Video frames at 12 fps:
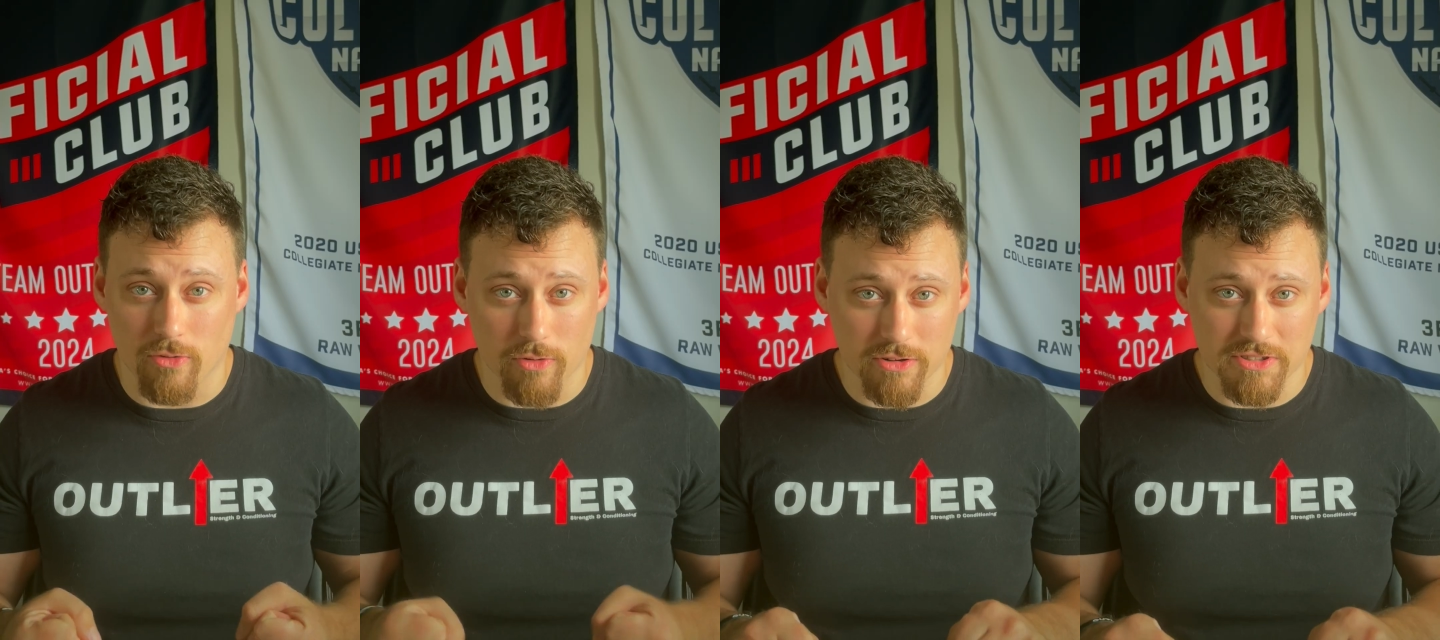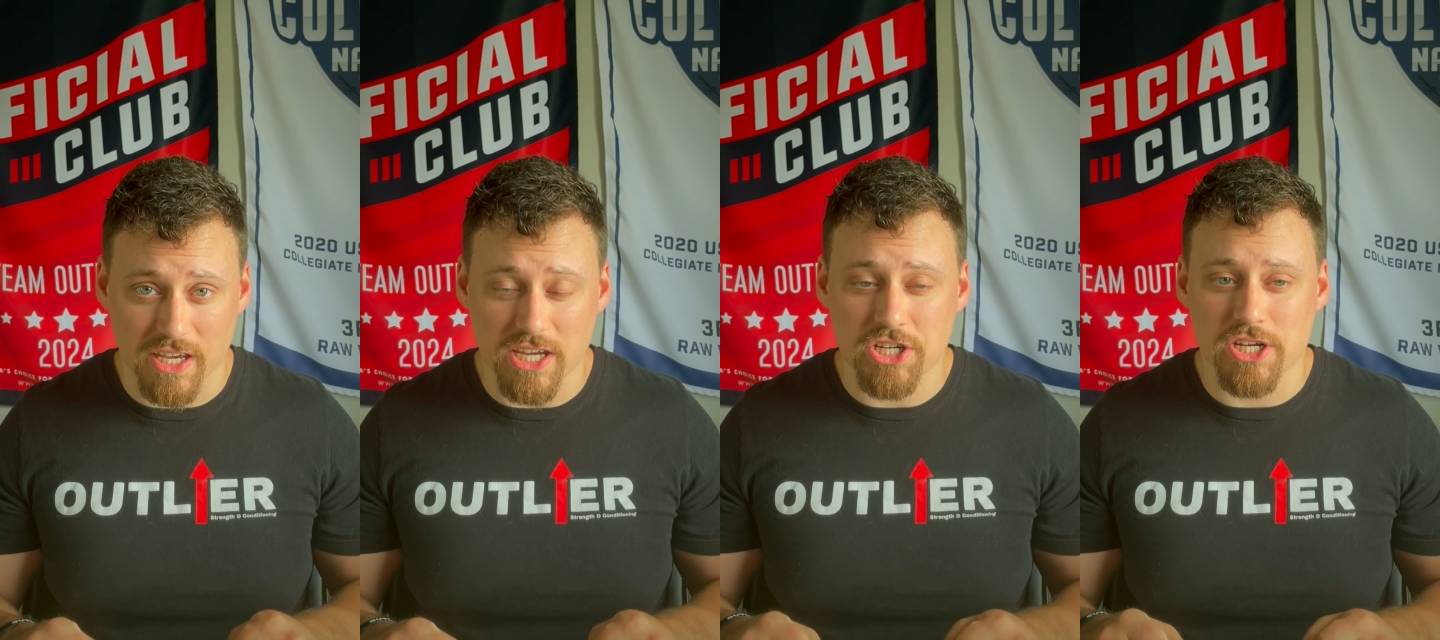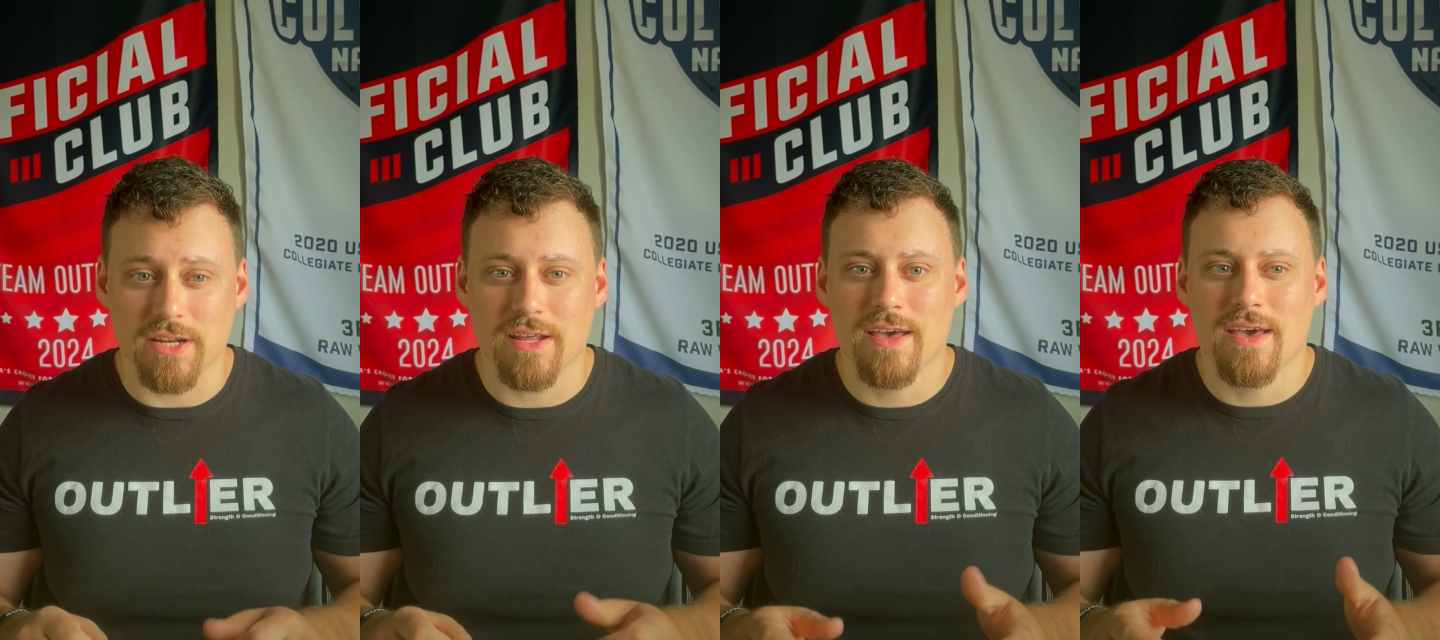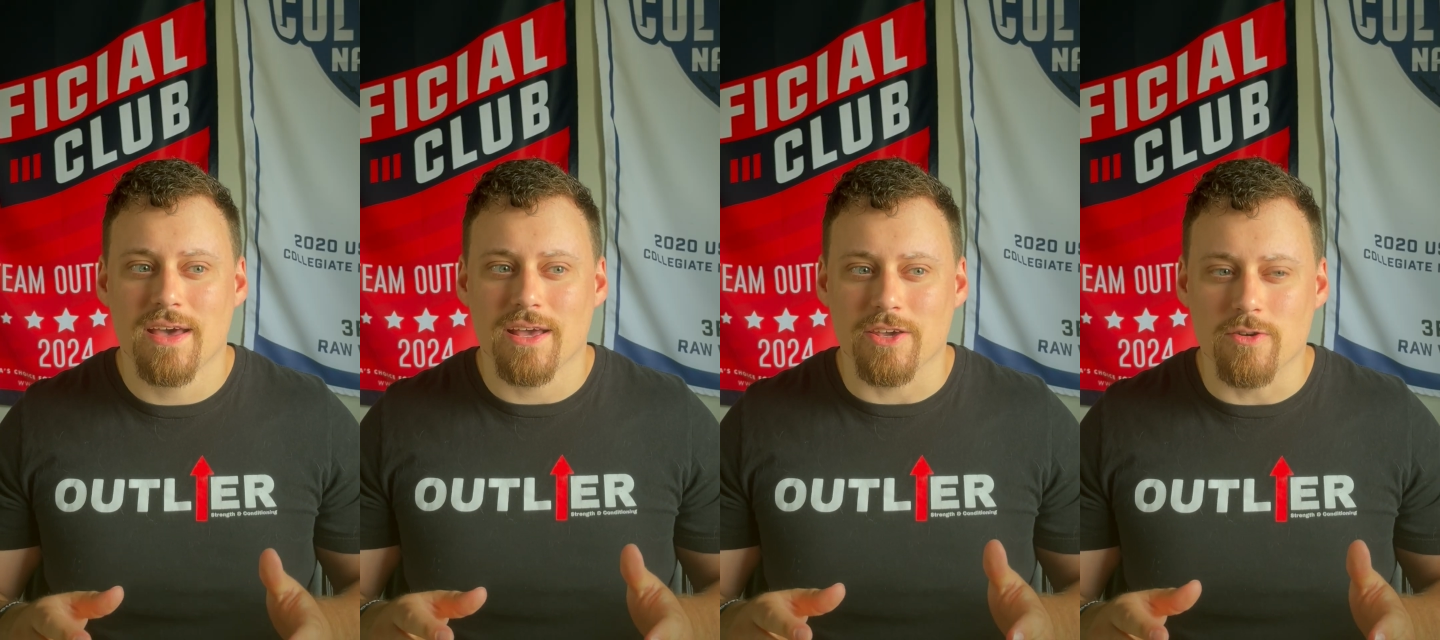rotation,
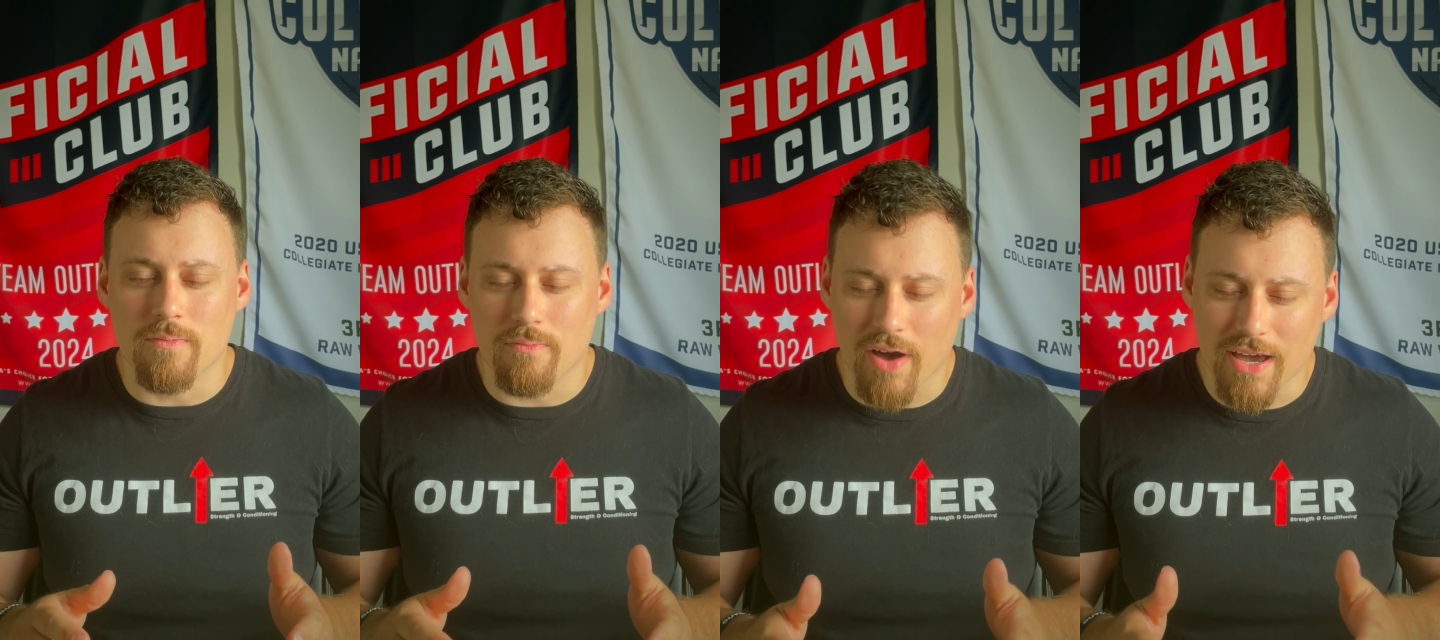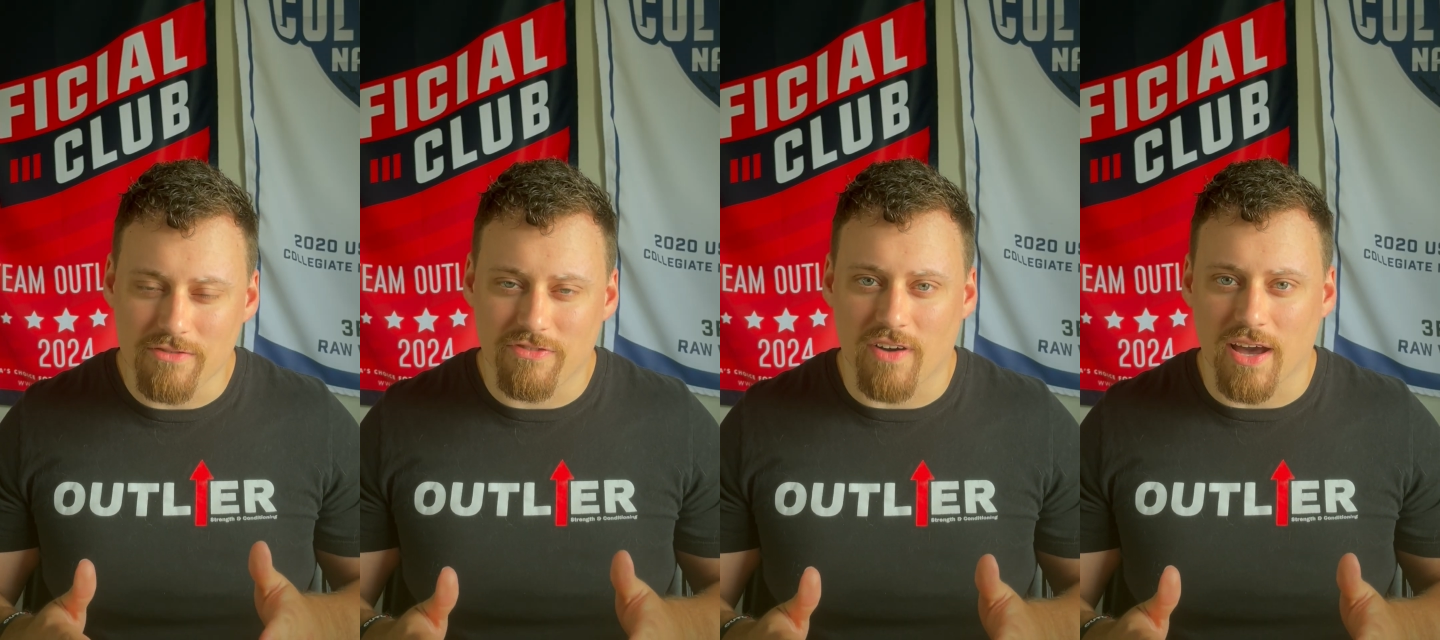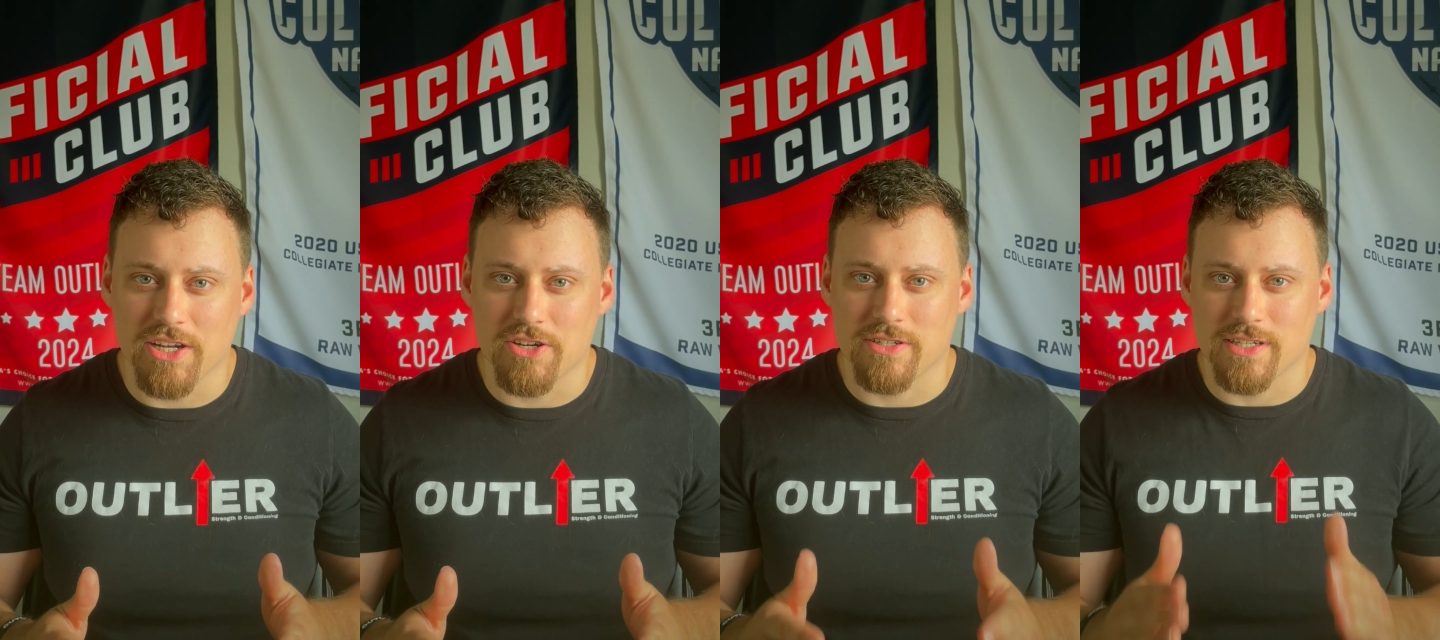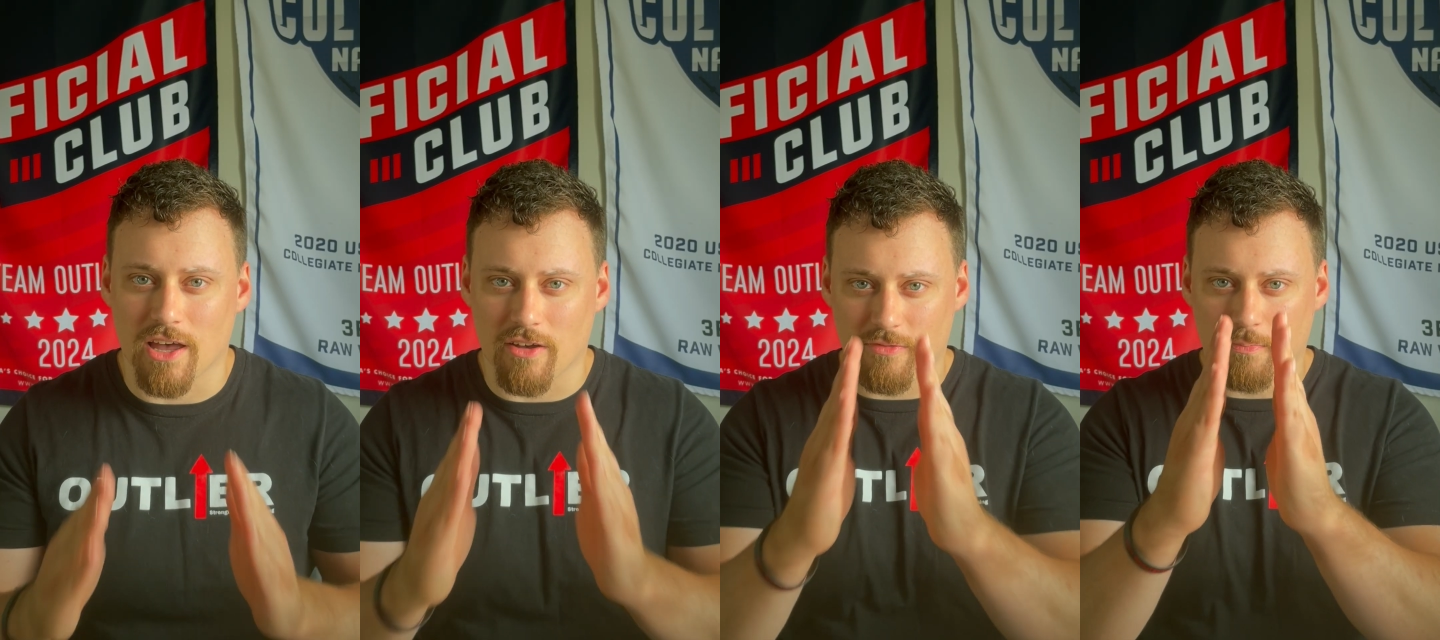you might find
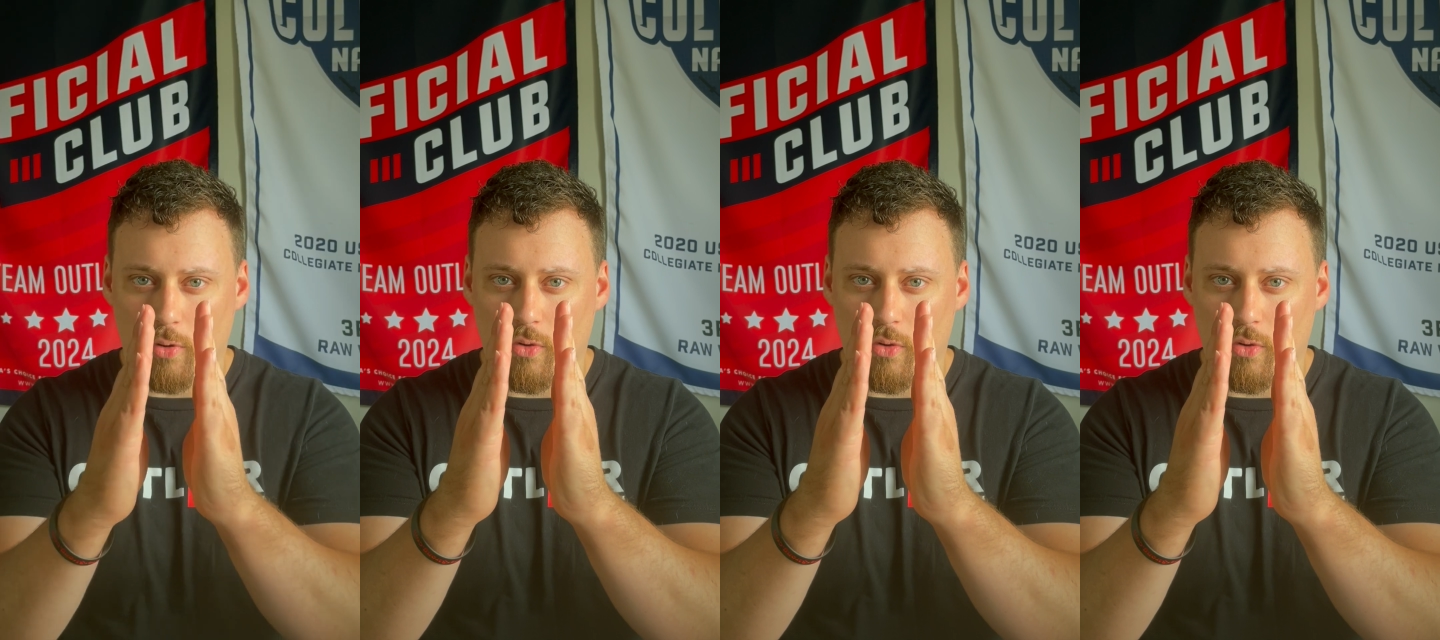yourself